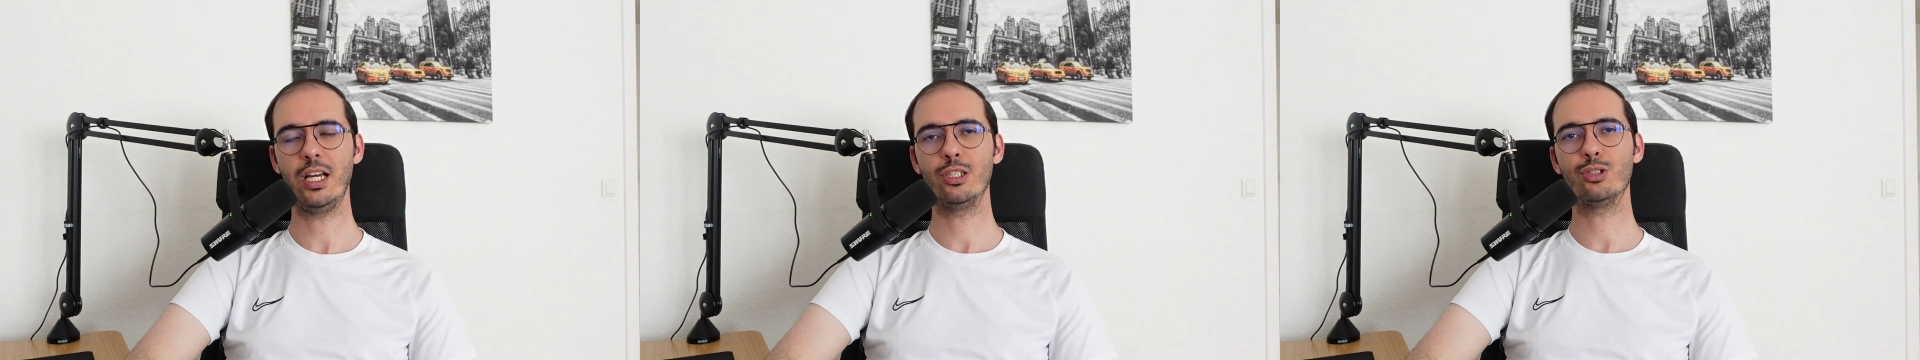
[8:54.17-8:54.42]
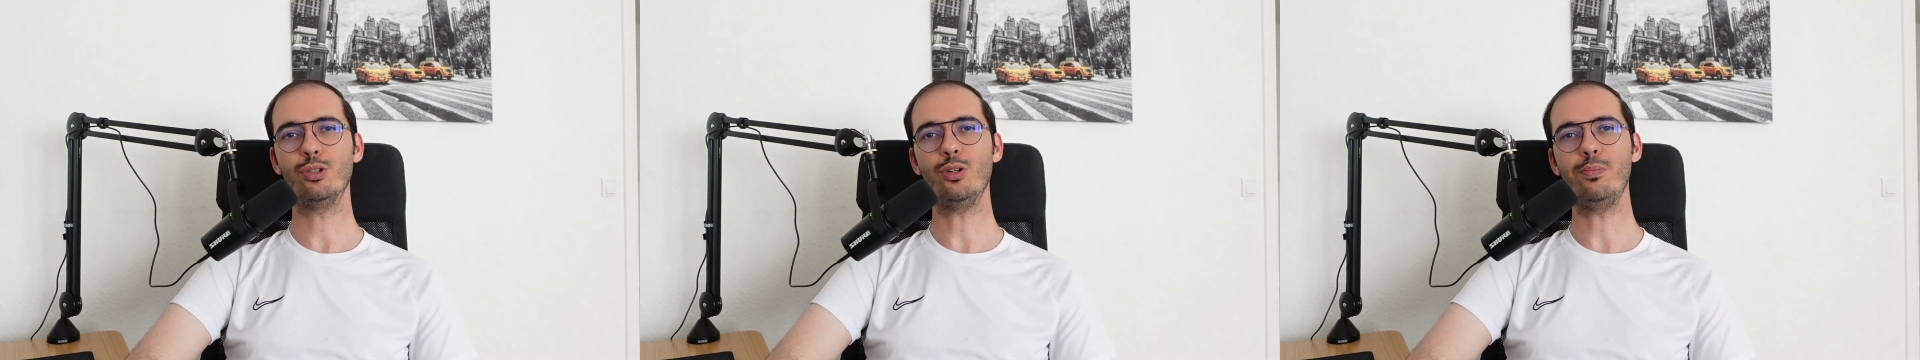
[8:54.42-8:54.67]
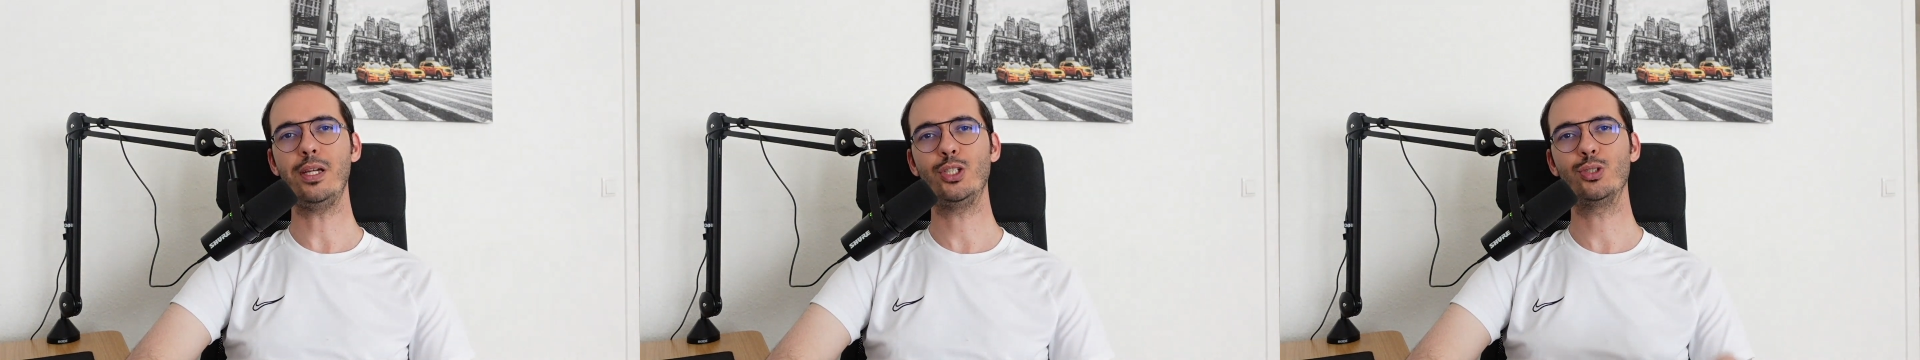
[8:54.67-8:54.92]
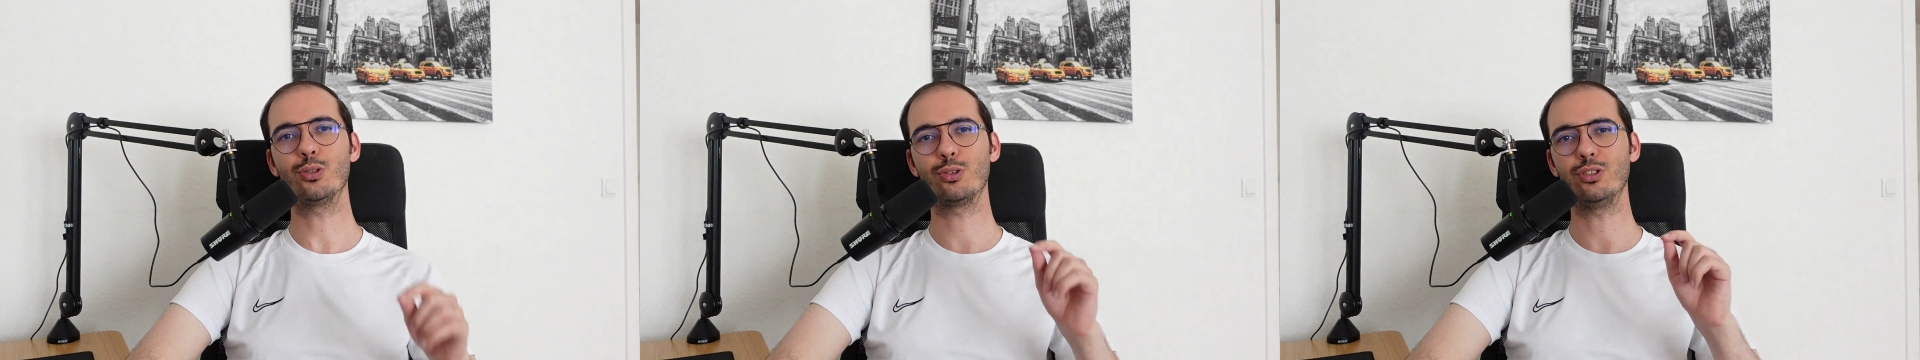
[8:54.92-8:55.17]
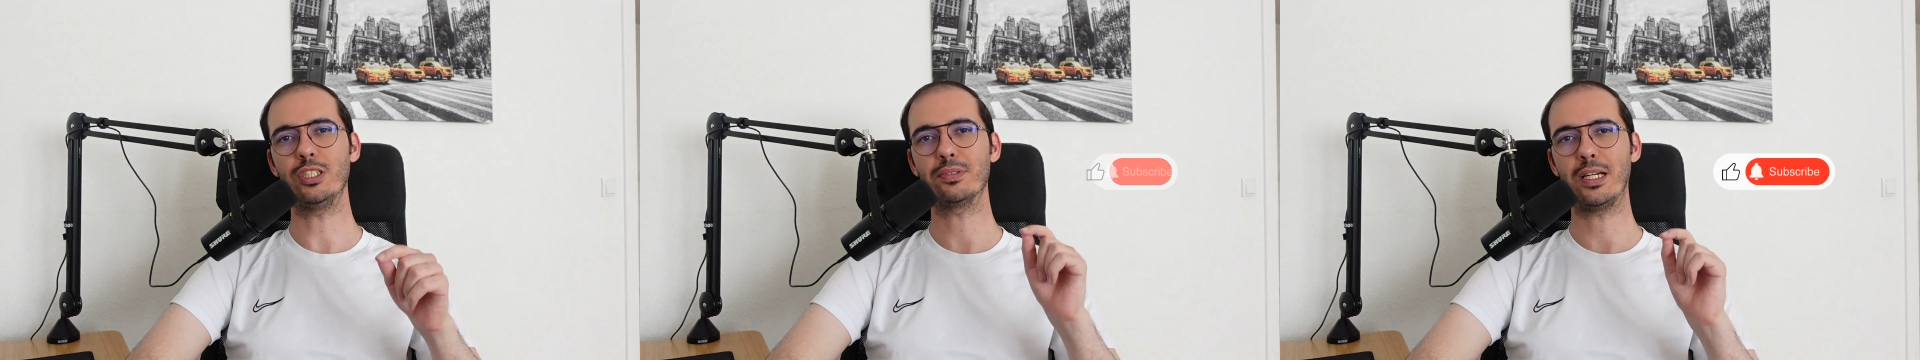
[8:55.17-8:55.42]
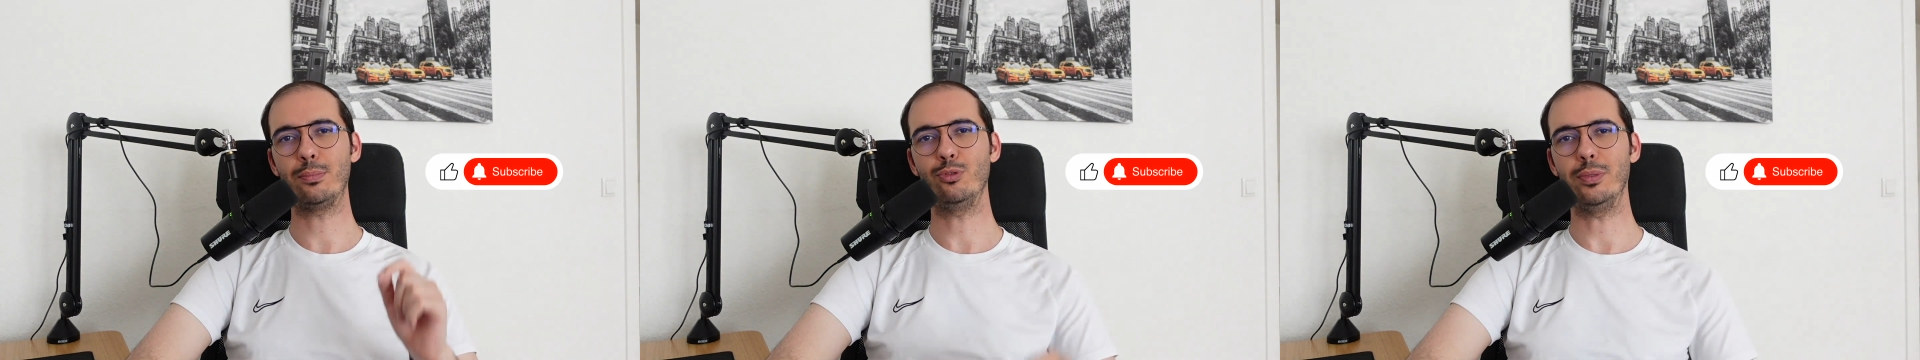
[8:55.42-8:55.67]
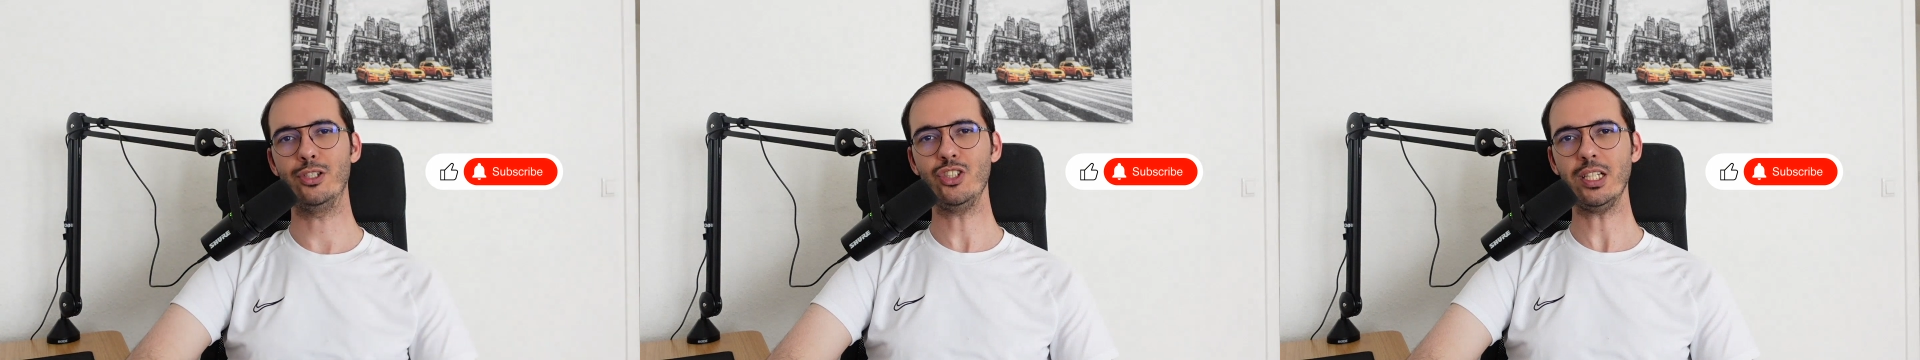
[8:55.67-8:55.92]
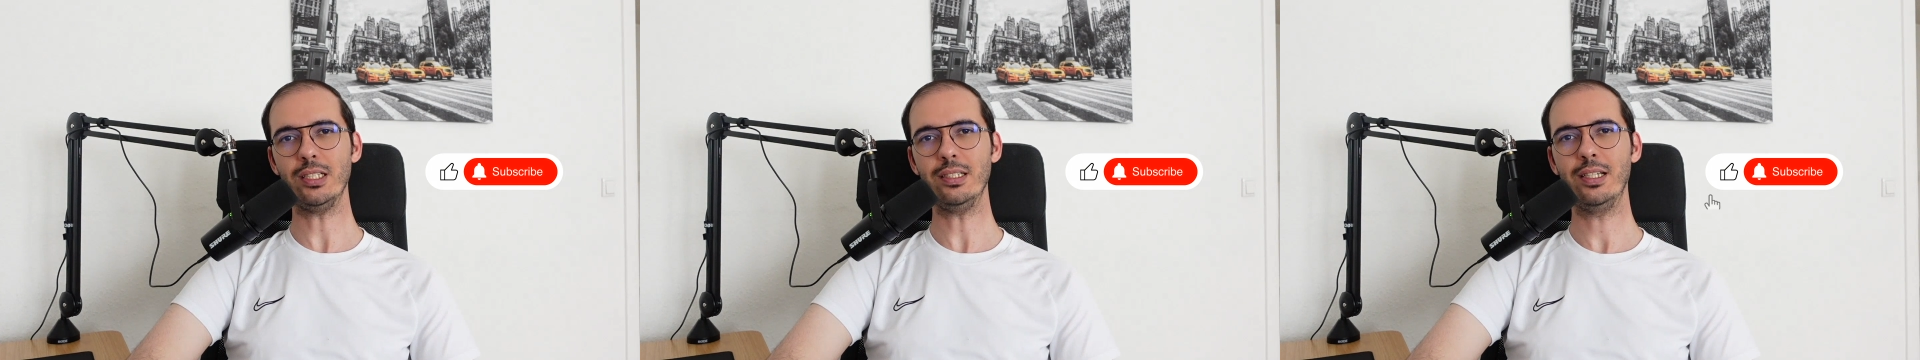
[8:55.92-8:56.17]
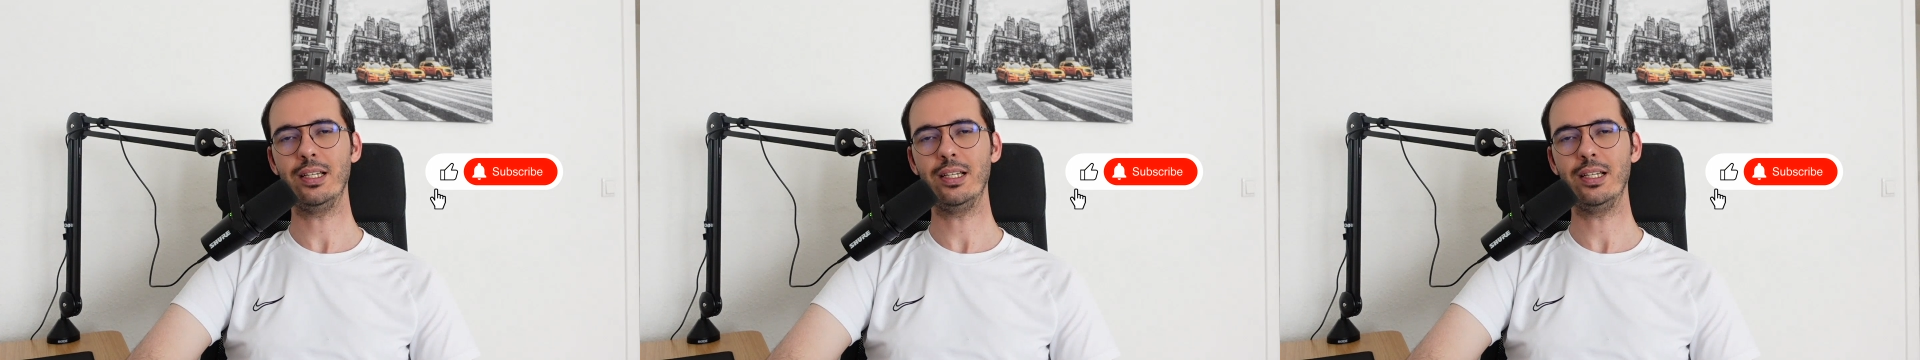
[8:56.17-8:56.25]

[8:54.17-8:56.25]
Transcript: so make sure to subscribe to my channel